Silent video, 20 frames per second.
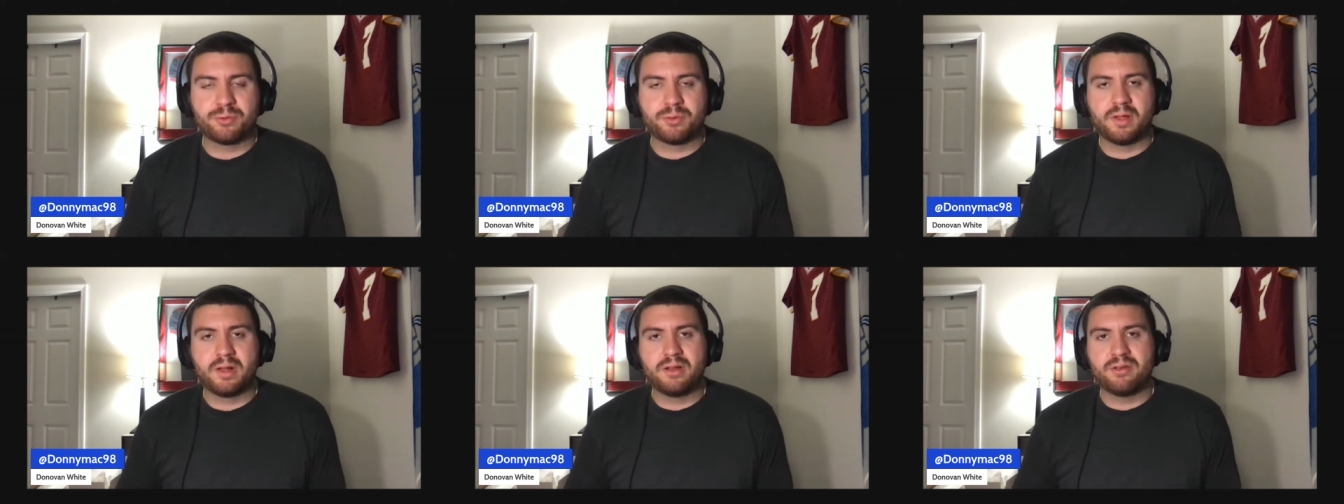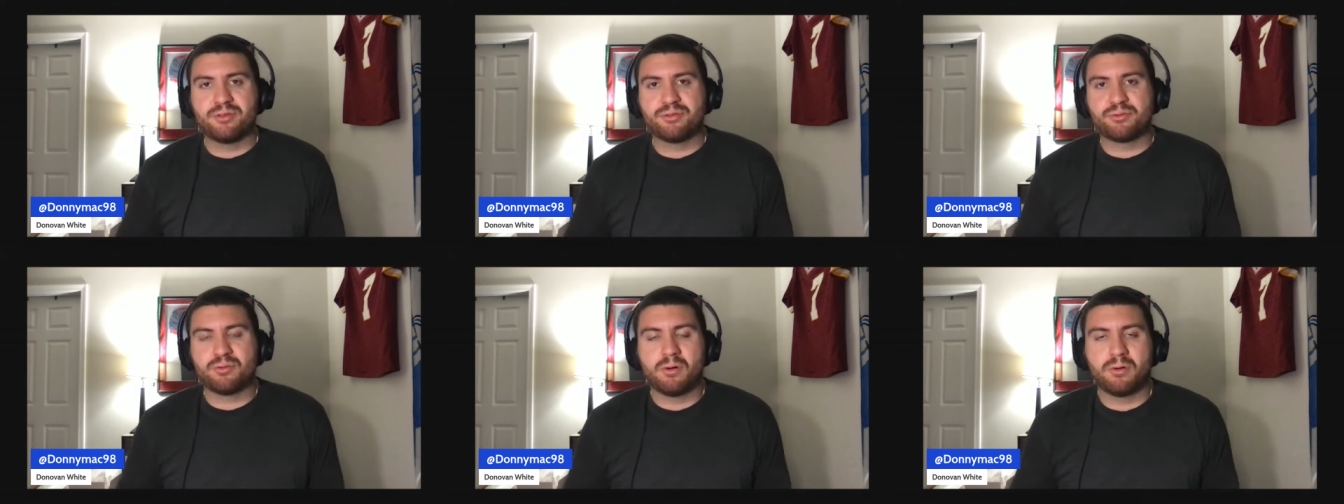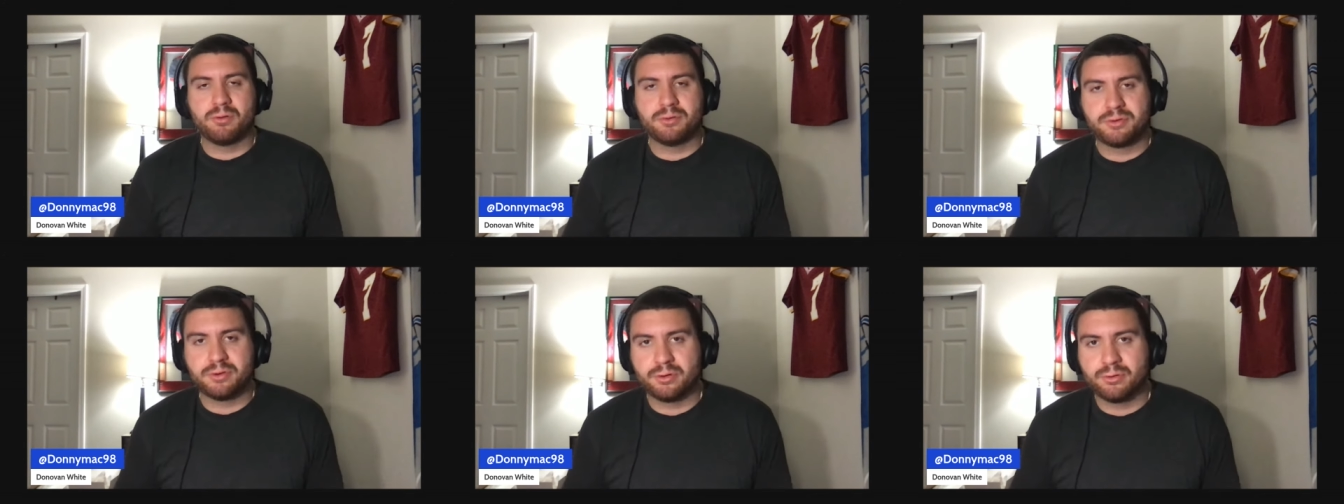were that he
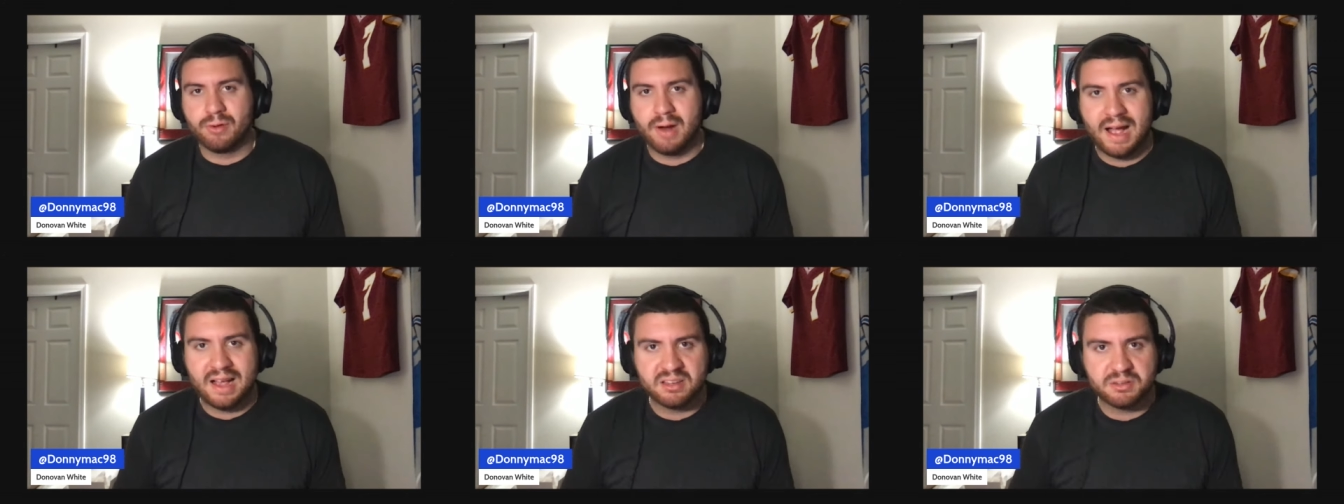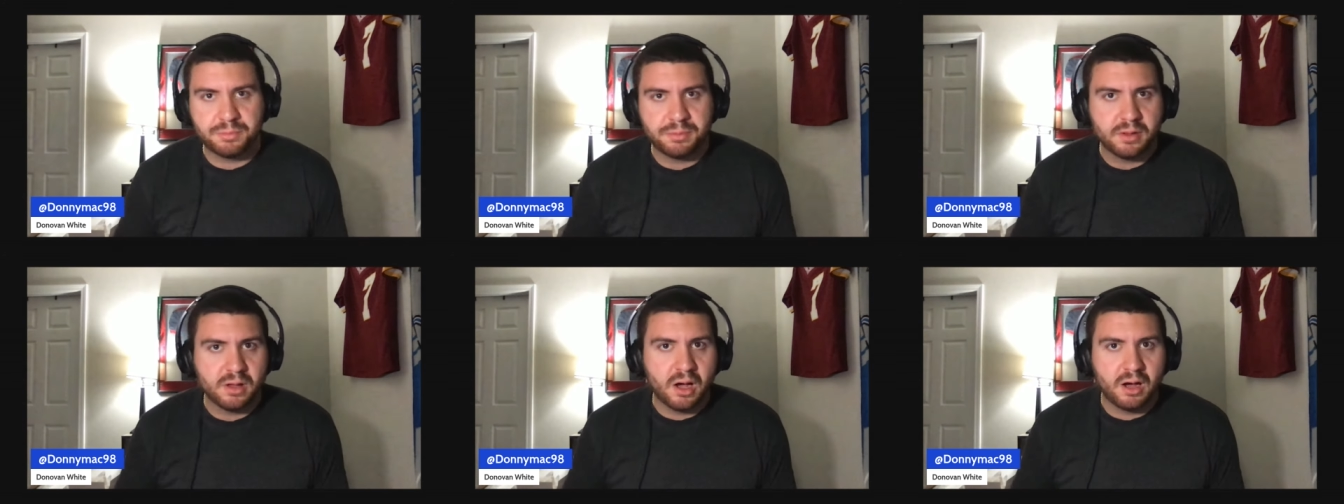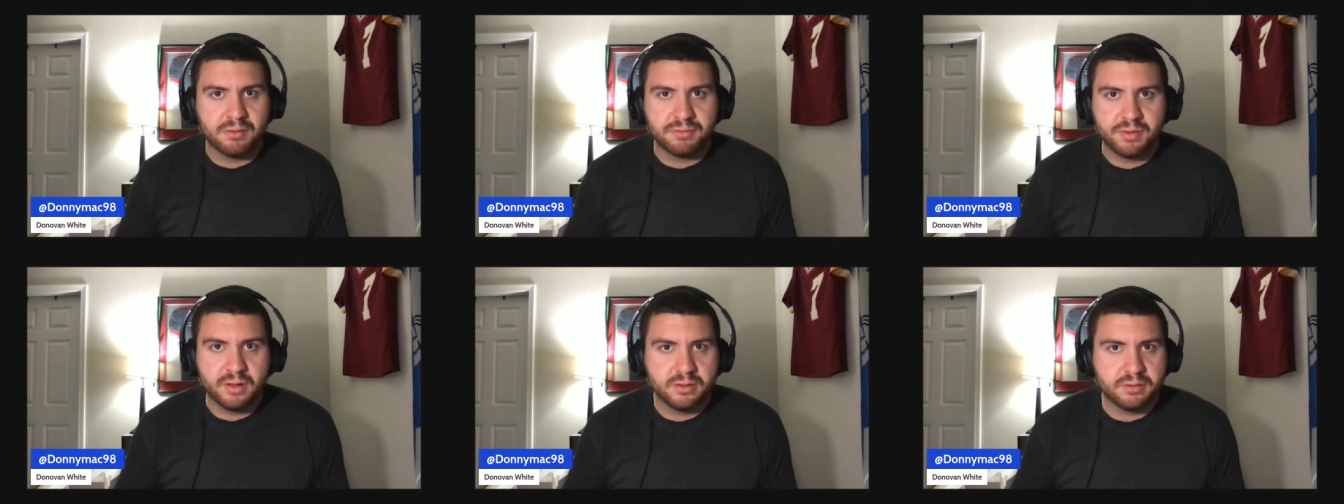struggled to grasp the
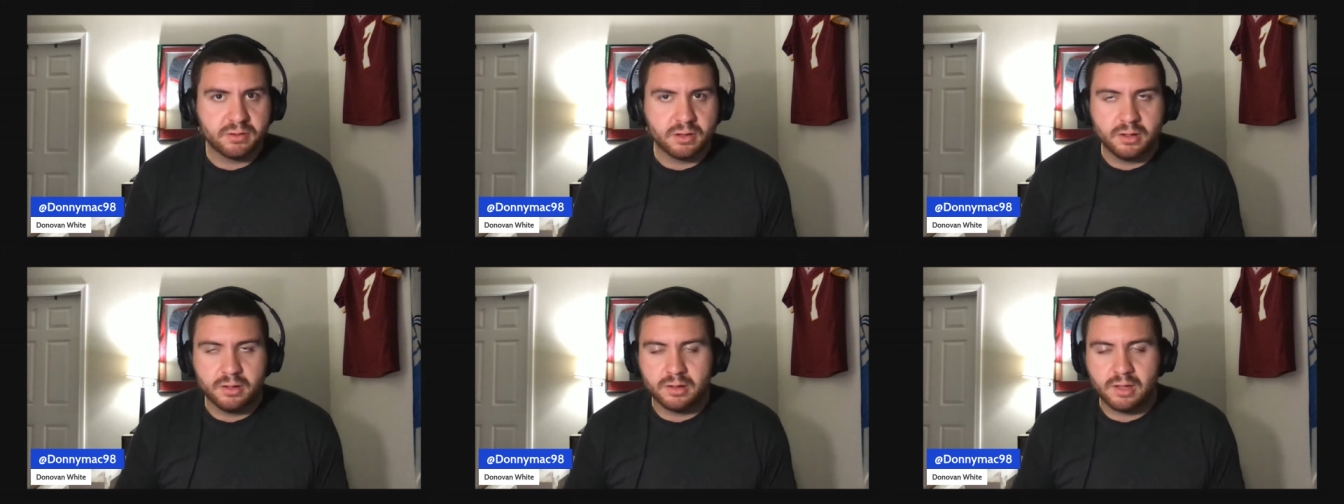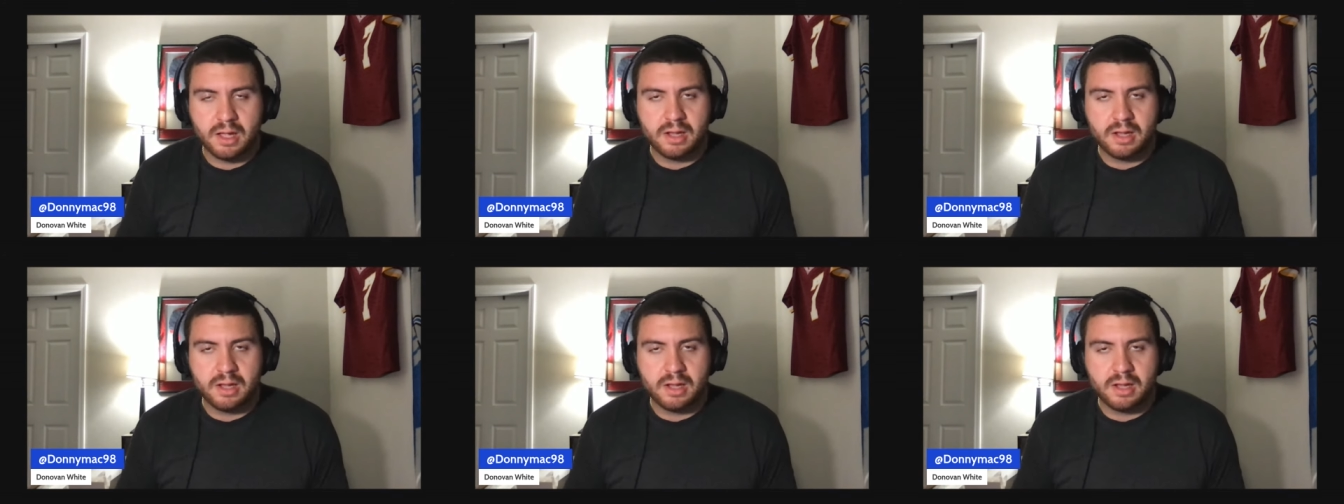offense and,